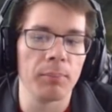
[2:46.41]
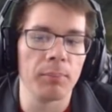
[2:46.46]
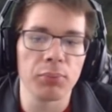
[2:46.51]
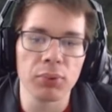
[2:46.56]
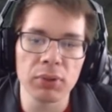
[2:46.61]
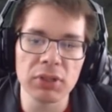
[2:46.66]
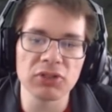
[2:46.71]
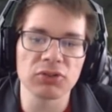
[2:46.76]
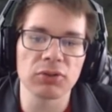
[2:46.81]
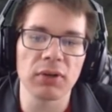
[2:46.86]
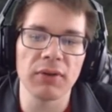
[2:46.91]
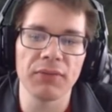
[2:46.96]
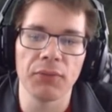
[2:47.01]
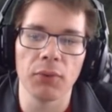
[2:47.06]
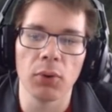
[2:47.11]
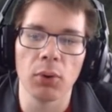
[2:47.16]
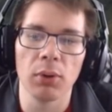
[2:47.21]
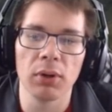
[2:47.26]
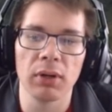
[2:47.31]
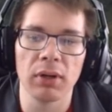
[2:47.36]
Pretty
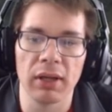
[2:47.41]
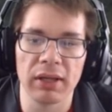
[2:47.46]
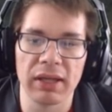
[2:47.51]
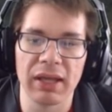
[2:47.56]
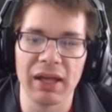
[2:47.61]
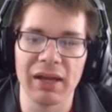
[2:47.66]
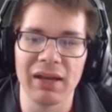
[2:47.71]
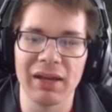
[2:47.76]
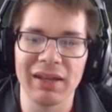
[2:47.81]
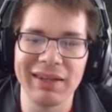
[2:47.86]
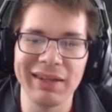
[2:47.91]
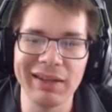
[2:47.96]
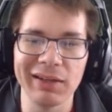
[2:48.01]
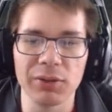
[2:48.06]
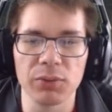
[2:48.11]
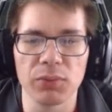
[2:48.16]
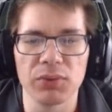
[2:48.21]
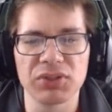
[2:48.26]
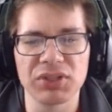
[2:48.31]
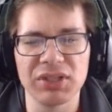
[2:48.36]
straightforward. Again,
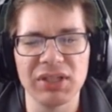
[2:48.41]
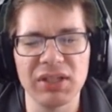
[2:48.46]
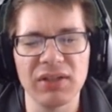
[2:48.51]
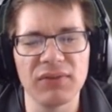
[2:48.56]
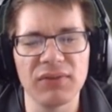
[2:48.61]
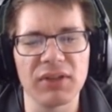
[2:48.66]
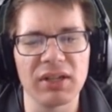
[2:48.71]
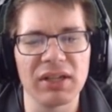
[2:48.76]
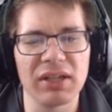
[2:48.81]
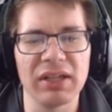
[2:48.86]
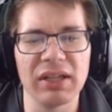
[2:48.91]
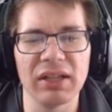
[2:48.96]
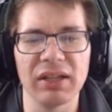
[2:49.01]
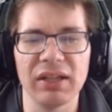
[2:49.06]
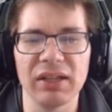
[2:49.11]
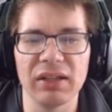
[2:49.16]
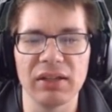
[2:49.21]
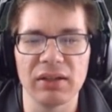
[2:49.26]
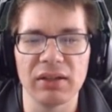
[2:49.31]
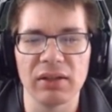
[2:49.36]
healing received and
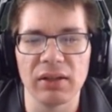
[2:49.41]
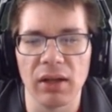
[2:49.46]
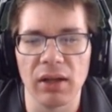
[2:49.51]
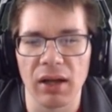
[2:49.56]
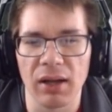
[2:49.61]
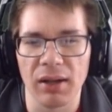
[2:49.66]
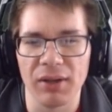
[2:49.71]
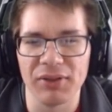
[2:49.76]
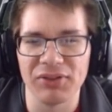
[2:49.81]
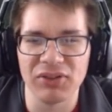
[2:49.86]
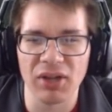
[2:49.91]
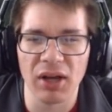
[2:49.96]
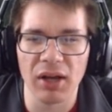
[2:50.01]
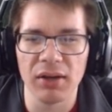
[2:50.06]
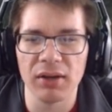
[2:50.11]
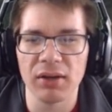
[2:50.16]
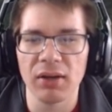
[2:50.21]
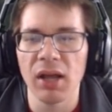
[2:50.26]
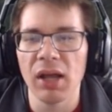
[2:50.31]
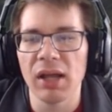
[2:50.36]
healing
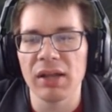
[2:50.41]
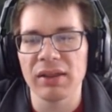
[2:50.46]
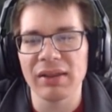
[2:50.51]
done.